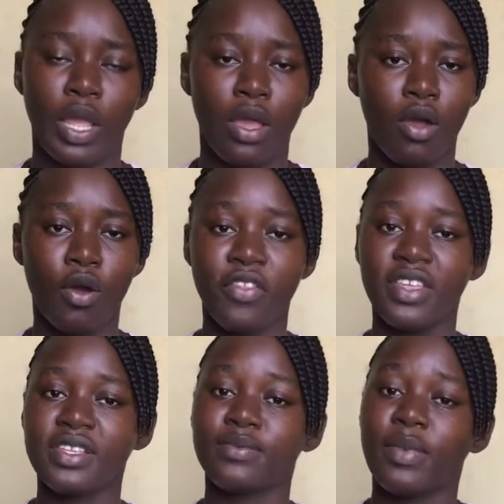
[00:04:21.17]
Others
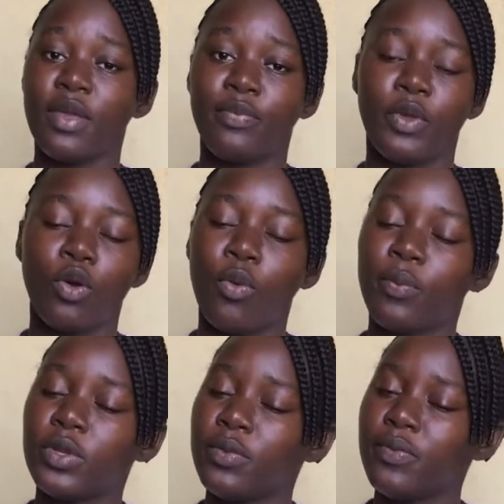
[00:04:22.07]
might be
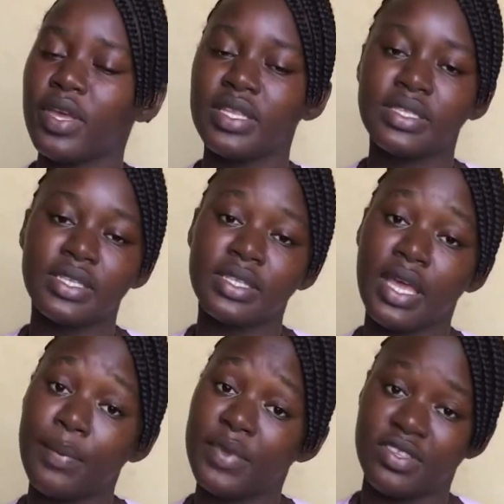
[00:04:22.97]
complimenting them
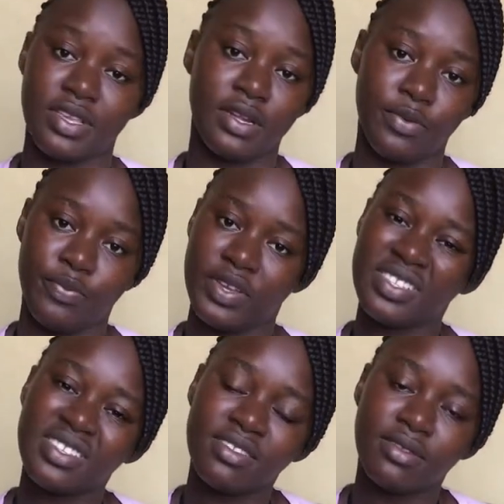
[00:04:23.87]
and
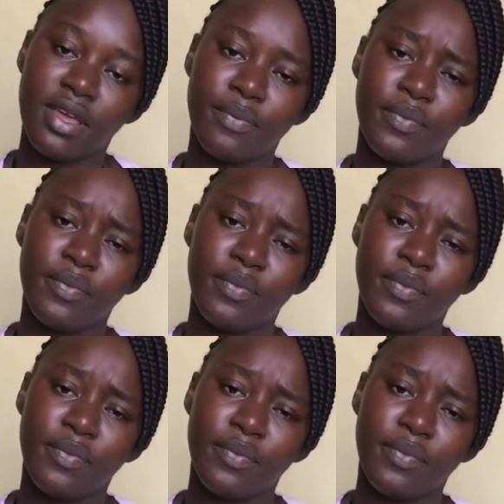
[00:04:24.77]
celebrating them,